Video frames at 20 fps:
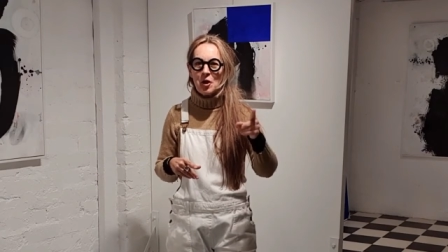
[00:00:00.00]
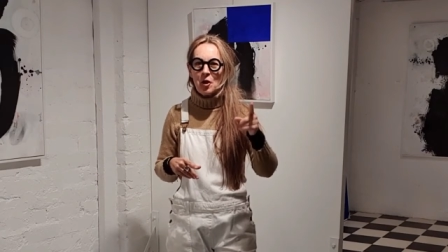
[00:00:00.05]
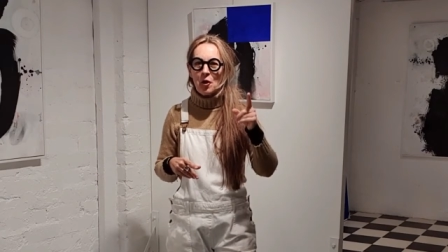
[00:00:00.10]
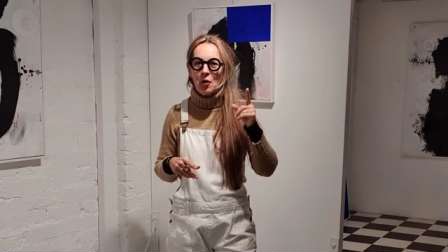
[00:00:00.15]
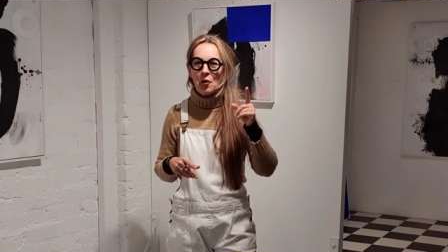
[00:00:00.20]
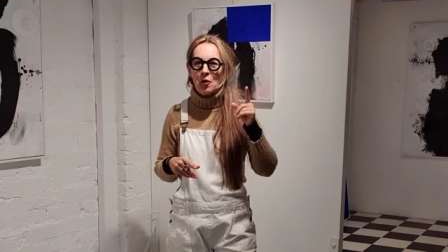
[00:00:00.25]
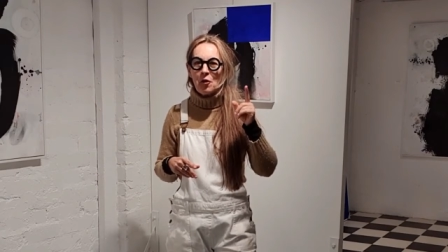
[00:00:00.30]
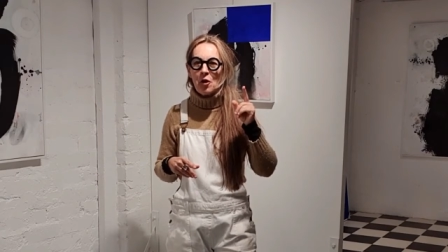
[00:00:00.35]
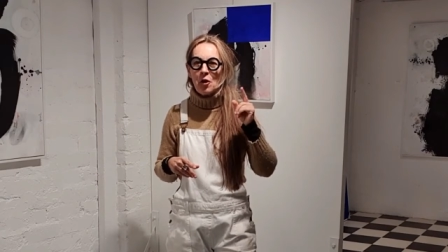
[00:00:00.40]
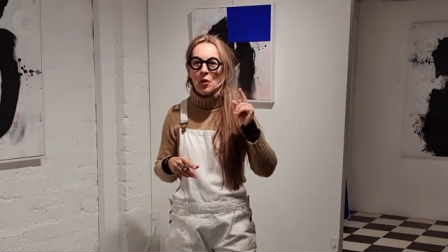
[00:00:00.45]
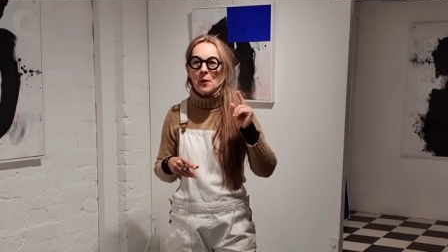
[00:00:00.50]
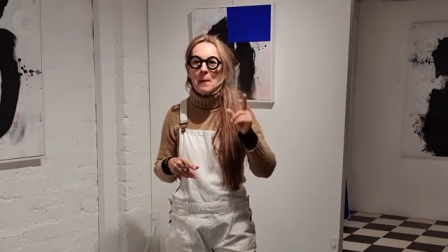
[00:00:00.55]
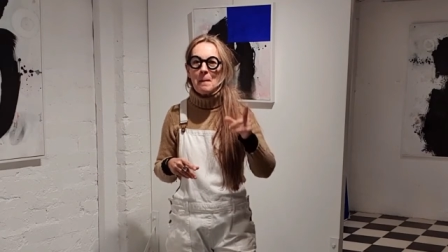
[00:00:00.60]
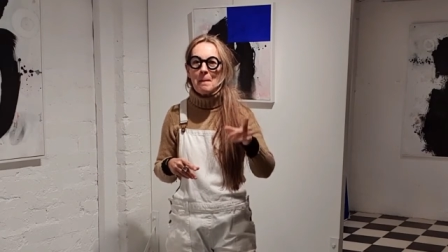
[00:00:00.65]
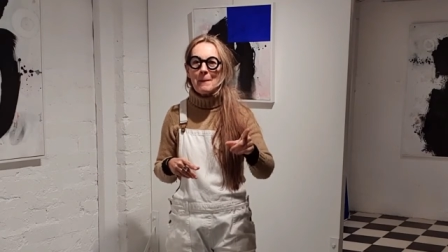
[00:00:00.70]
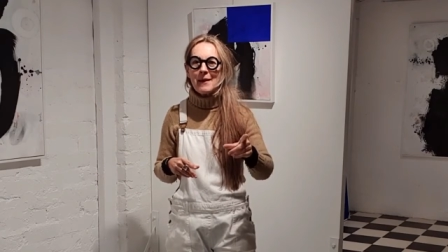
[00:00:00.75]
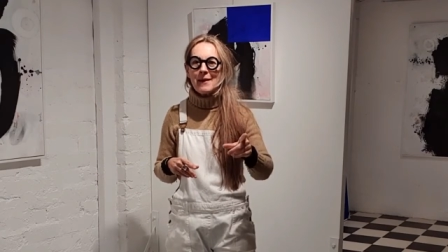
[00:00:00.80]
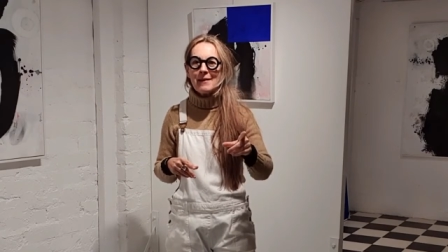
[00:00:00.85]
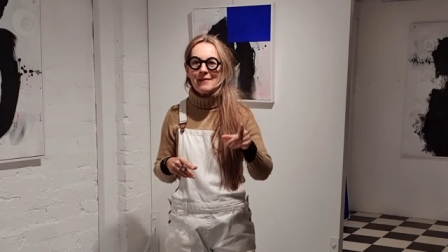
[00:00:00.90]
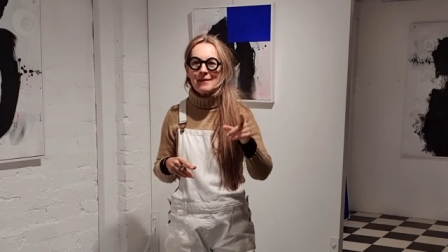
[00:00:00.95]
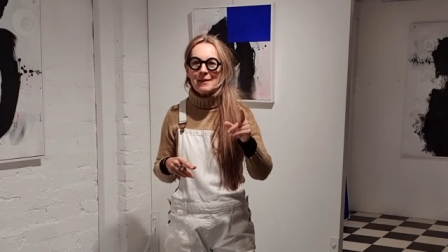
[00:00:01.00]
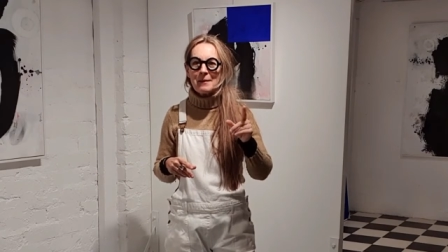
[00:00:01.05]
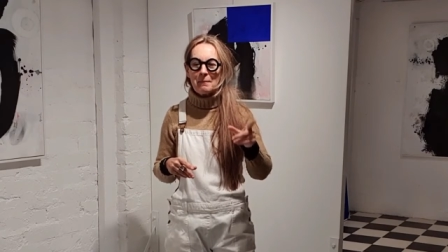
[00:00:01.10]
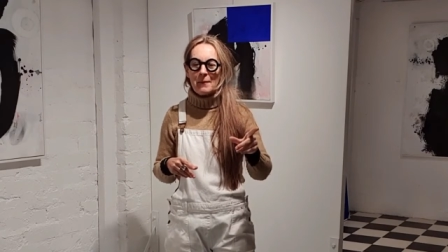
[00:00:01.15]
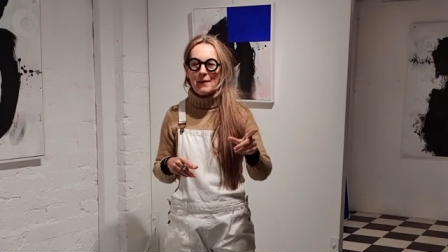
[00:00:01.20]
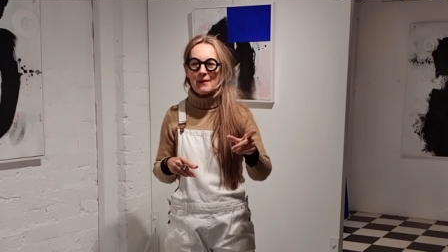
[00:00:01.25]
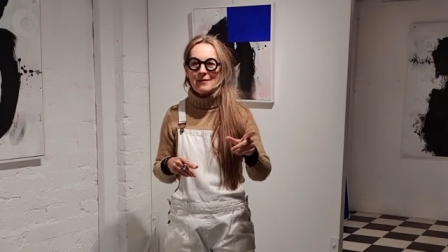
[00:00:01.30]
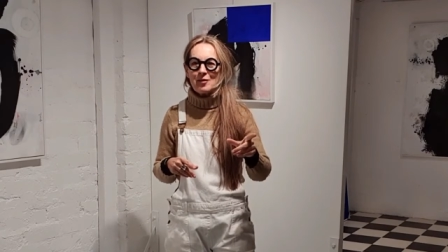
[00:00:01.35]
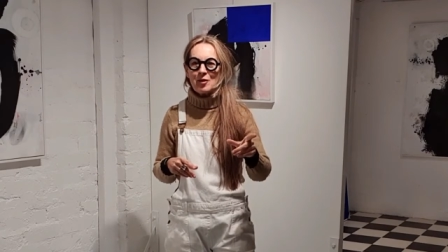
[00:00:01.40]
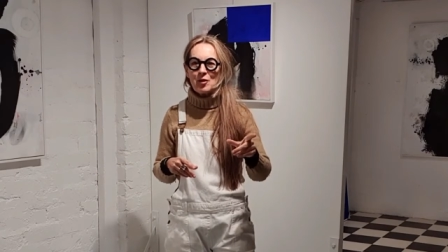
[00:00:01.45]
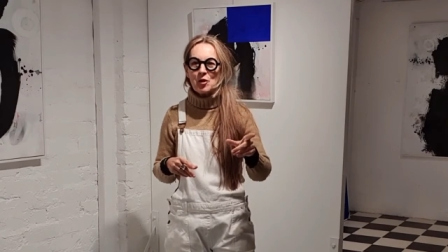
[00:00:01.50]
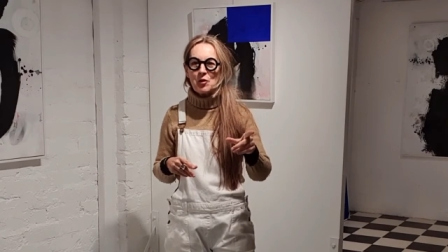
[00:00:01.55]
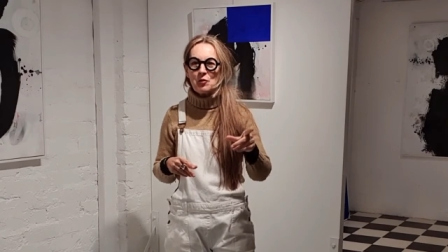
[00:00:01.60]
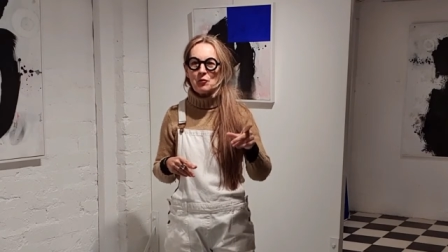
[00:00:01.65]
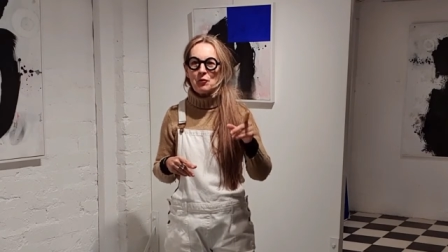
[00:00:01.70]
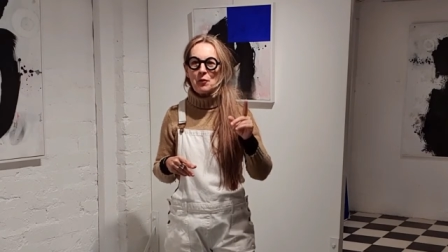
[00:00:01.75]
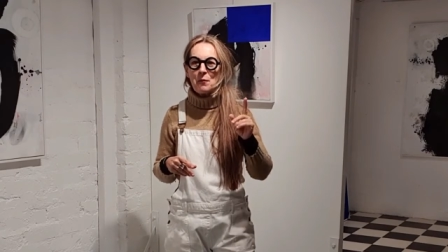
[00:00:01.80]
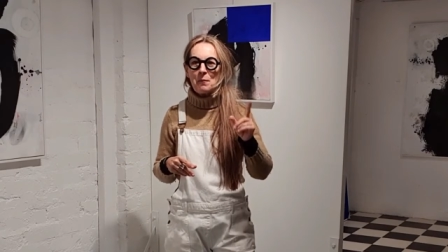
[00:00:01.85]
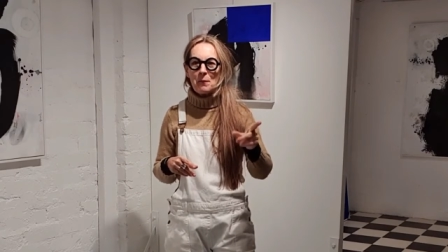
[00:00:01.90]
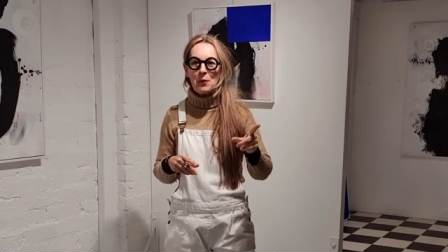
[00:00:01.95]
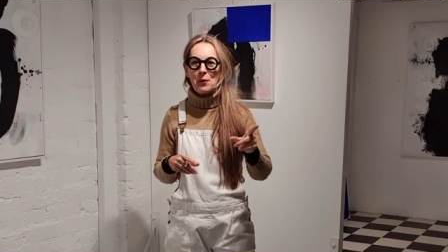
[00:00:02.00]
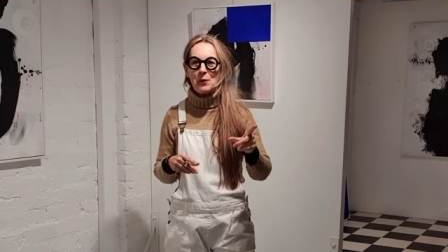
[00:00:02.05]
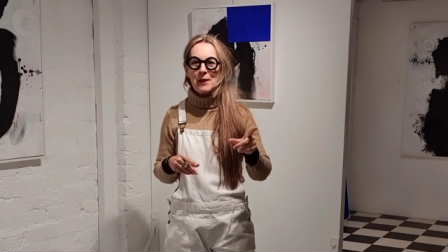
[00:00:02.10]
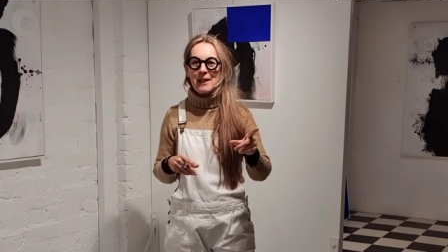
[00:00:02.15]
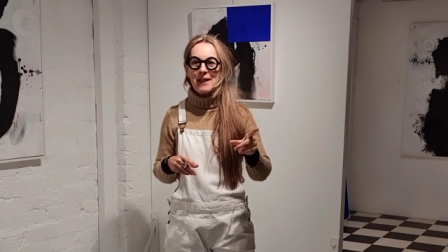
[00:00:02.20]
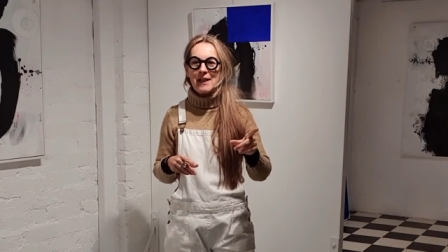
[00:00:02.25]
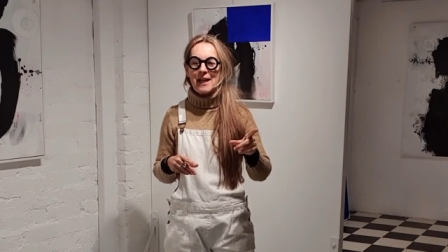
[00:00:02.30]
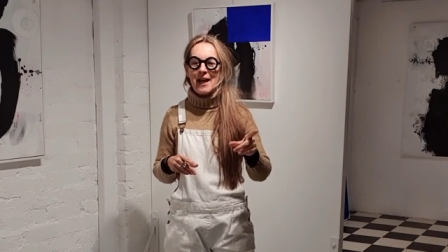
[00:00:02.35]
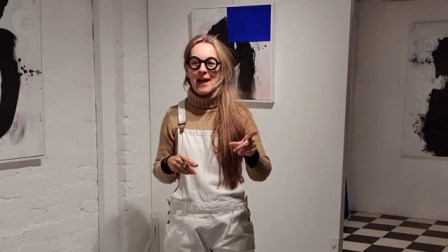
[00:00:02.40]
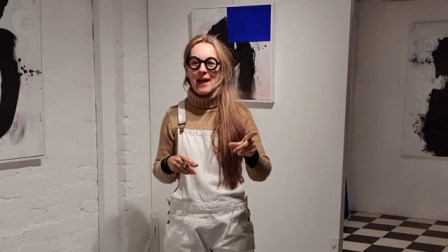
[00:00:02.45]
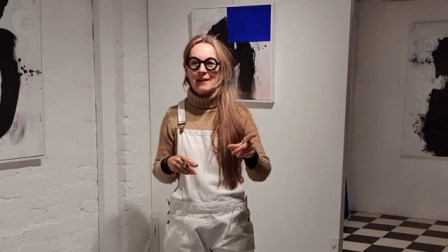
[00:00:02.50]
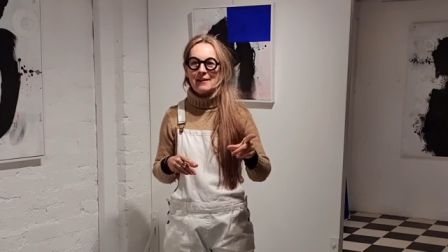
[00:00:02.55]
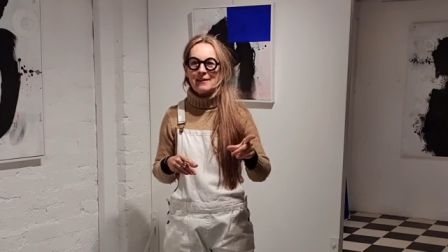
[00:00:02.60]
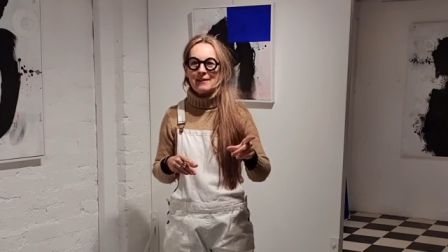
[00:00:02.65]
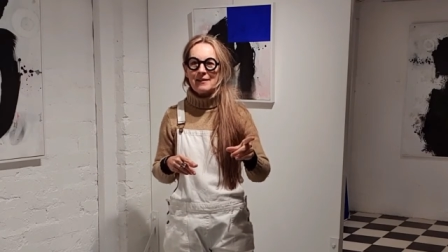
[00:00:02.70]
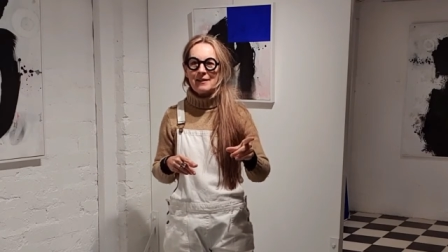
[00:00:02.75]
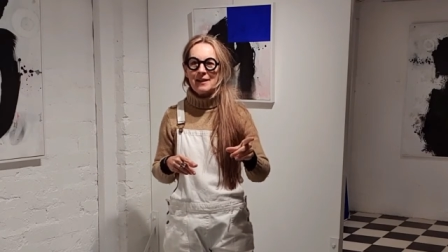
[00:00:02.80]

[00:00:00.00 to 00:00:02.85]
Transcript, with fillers: uh, an amazing message for modern art.